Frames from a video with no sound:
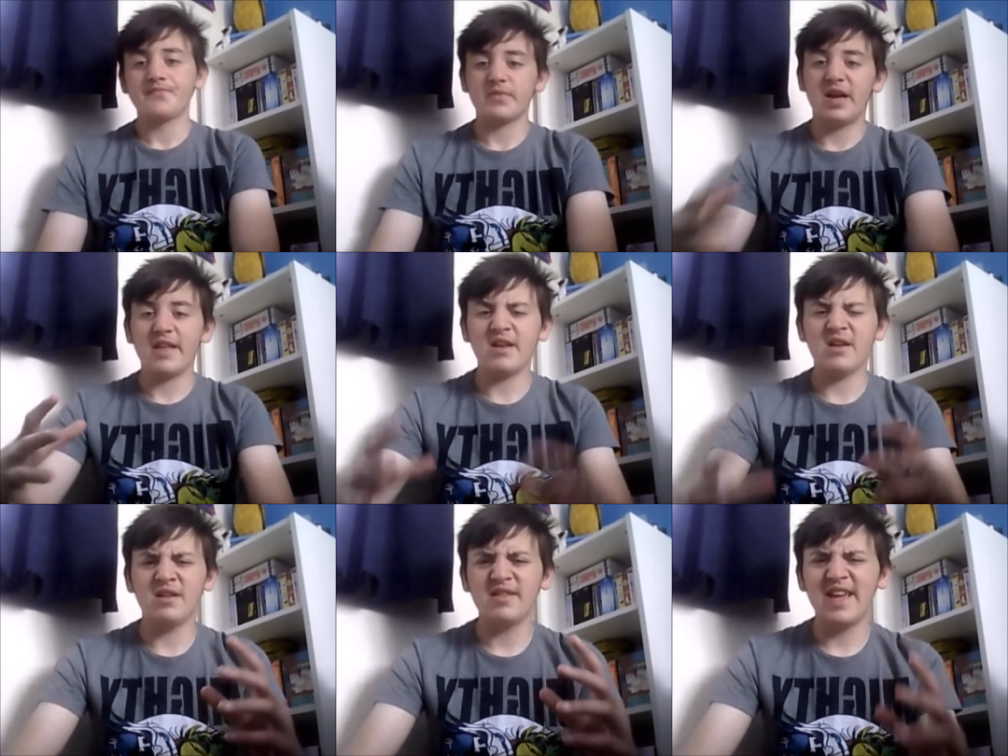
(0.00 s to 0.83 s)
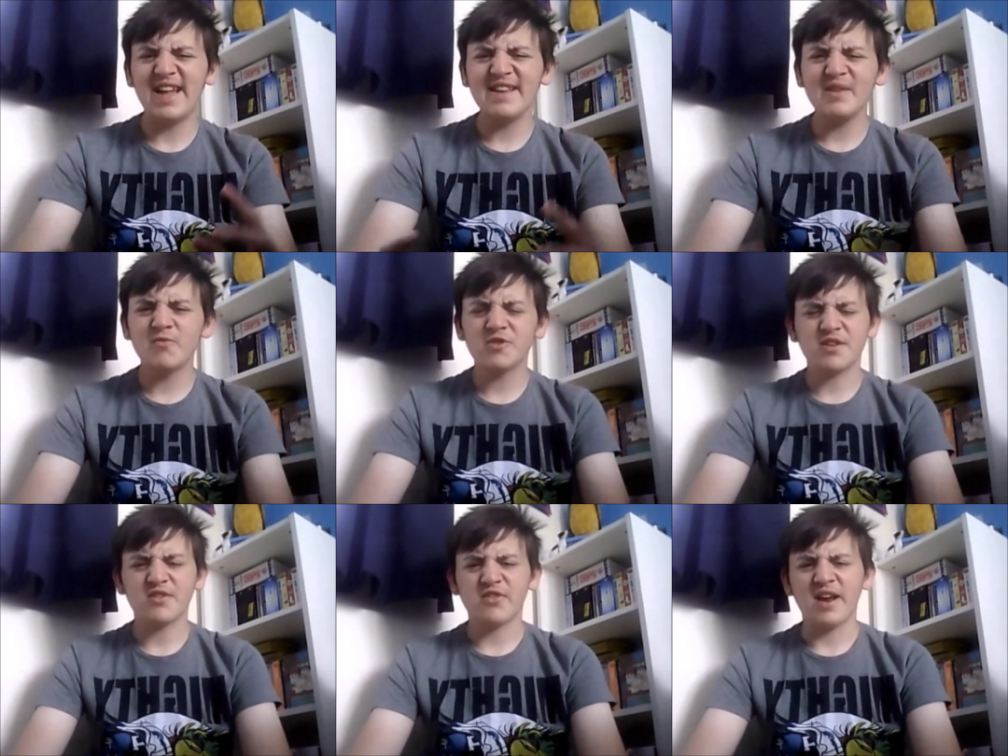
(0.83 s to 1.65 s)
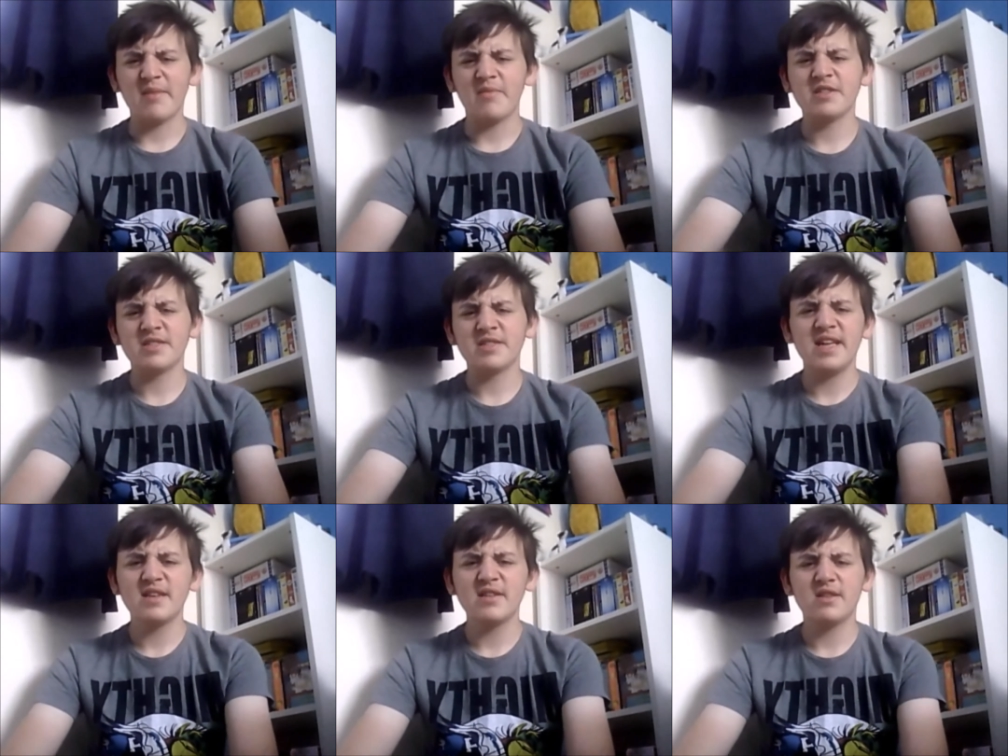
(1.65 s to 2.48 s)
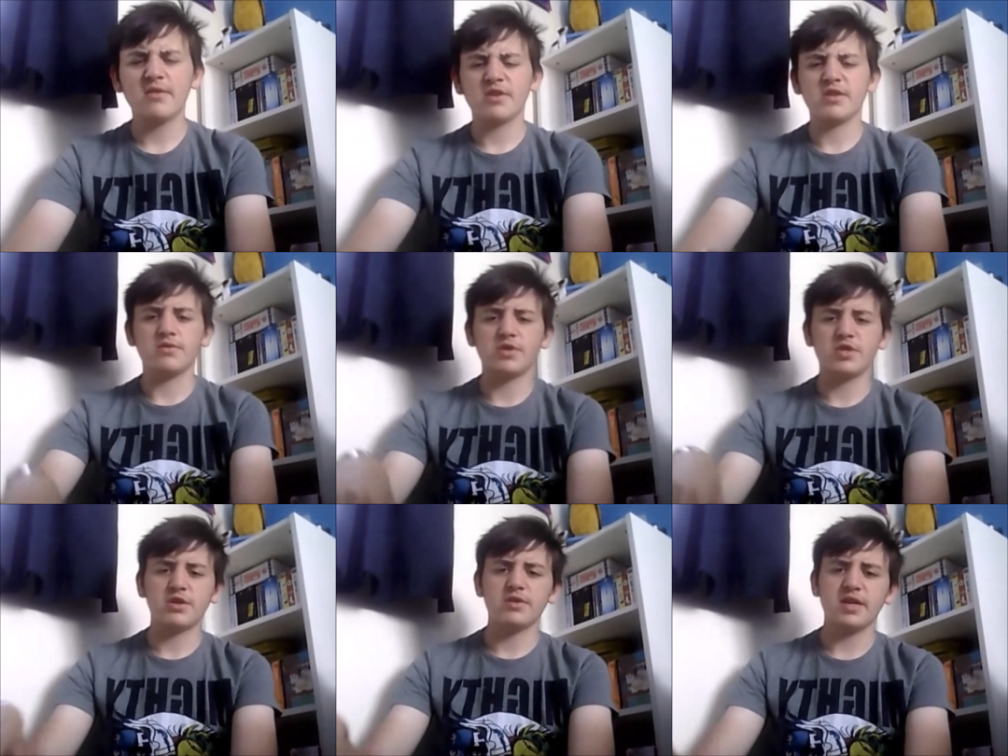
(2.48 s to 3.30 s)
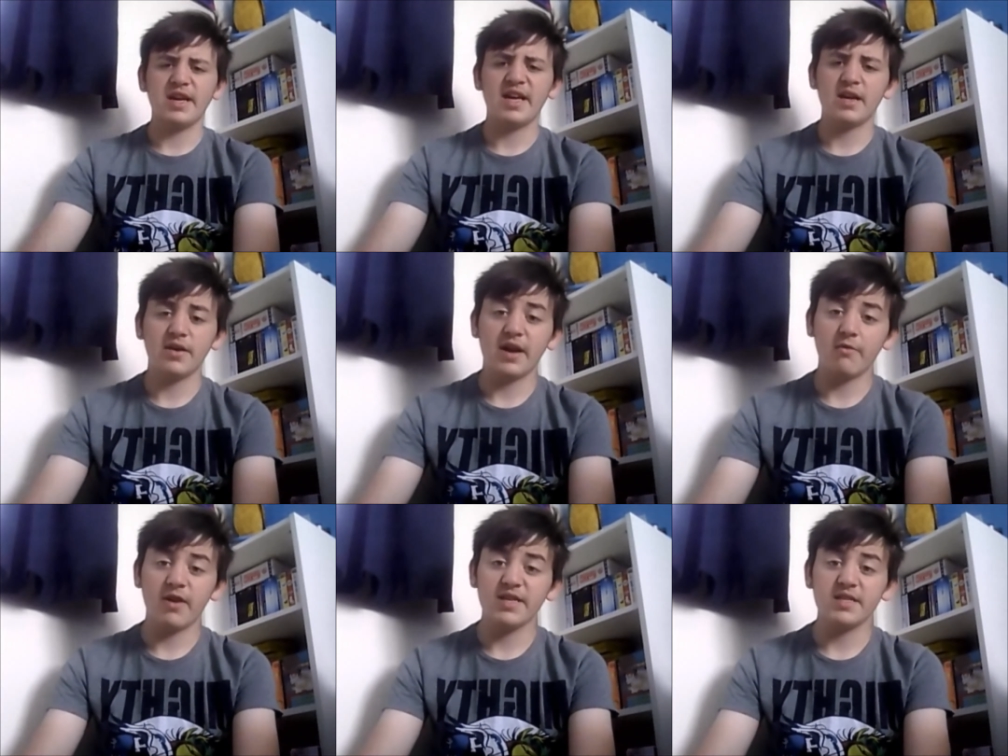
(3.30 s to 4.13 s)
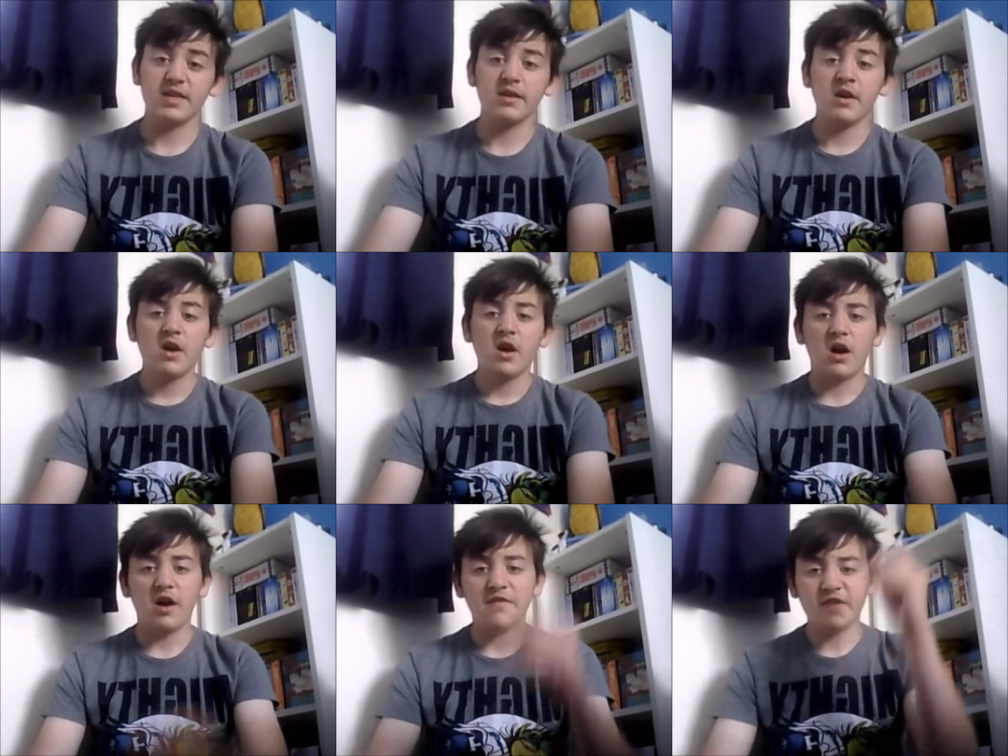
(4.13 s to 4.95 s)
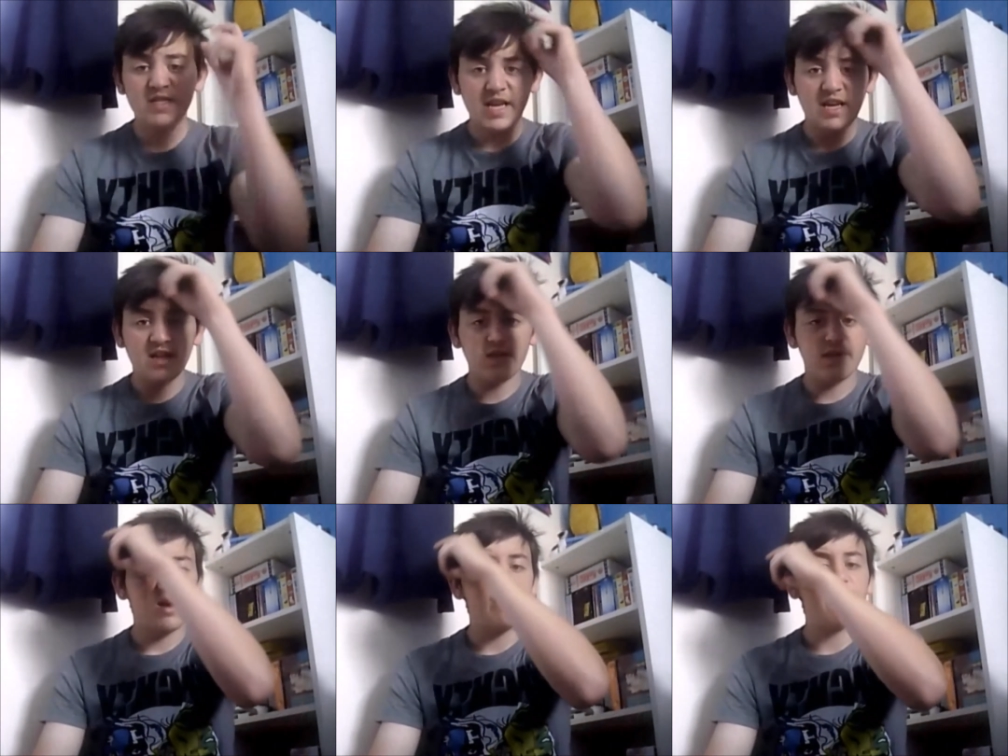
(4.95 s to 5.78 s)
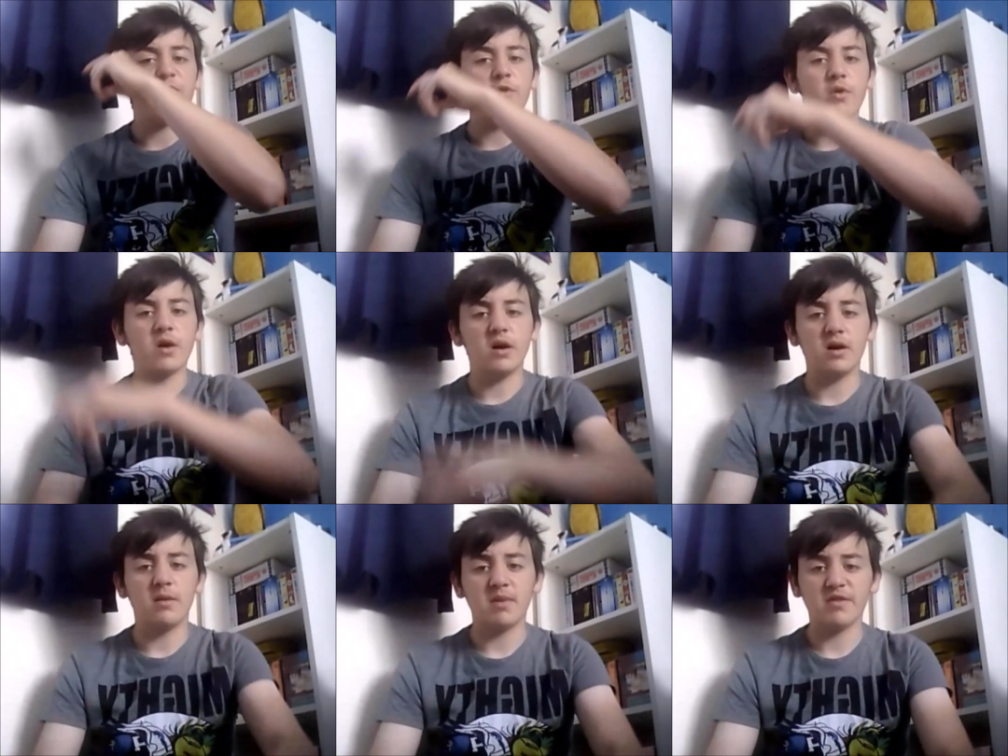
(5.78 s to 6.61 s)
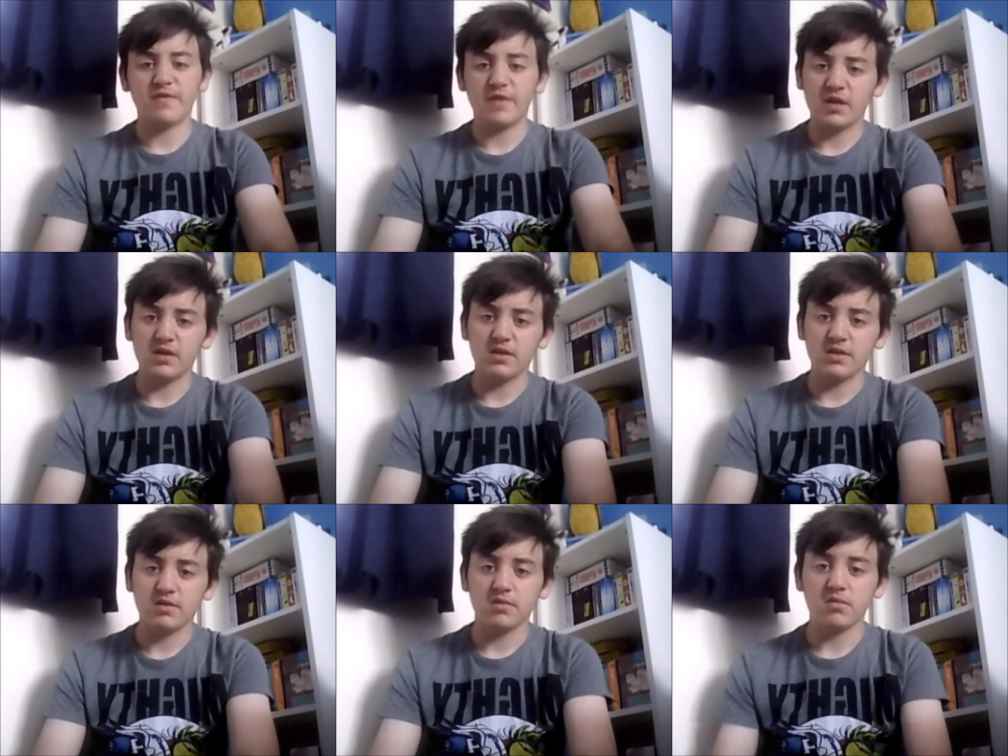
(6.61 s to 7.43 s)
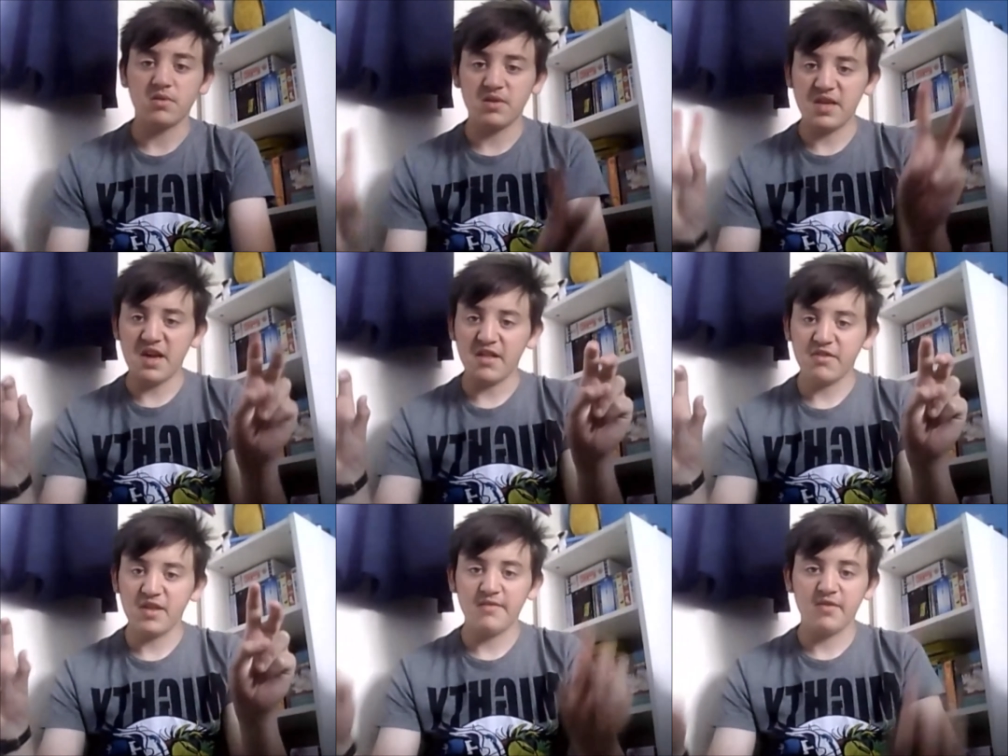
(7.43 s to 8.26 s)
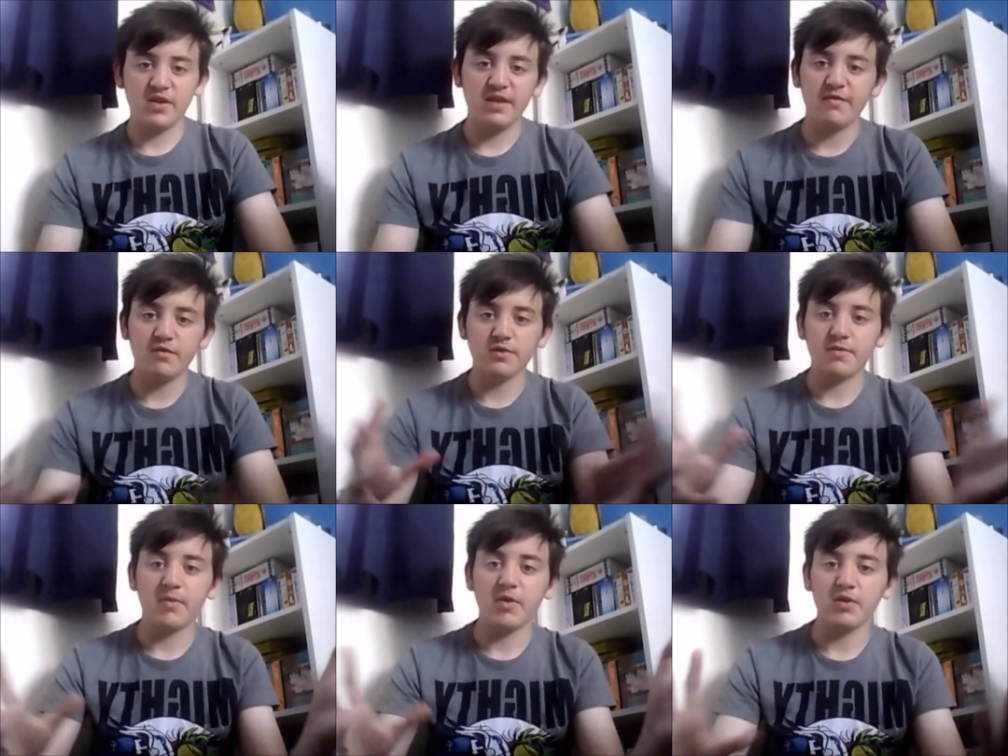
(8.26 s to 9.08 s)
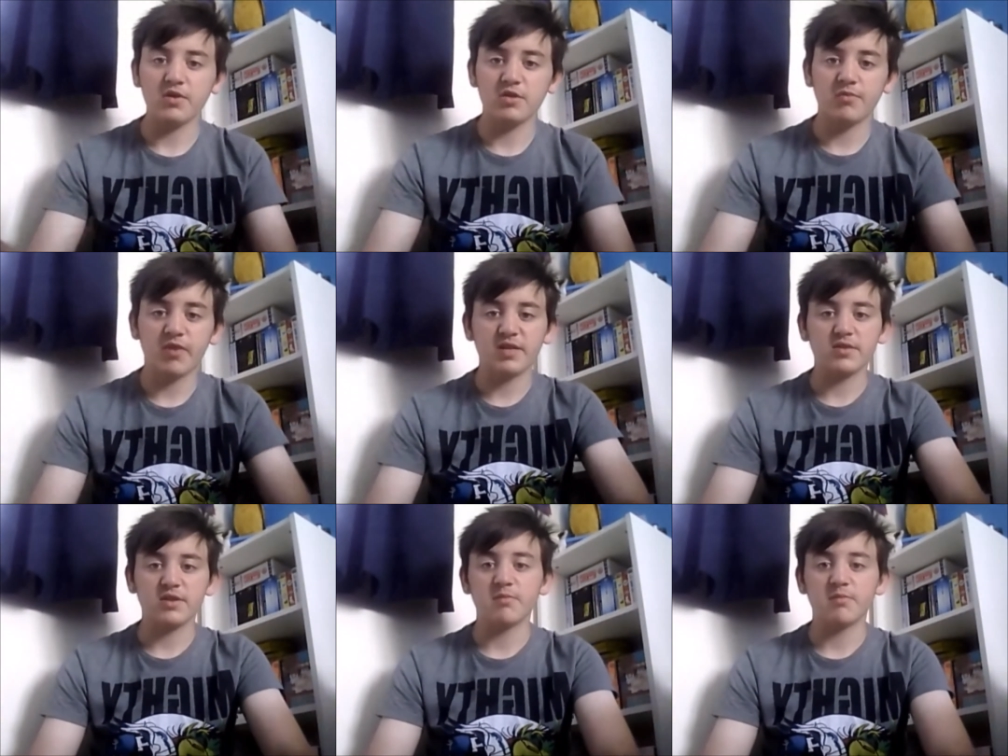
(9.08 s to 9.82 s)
And then the ending wasn't great, because the ending of the original shows Hit Girl get arrested after taking the rap for Motherfucker's death, even though he falls off the building and just breaks all his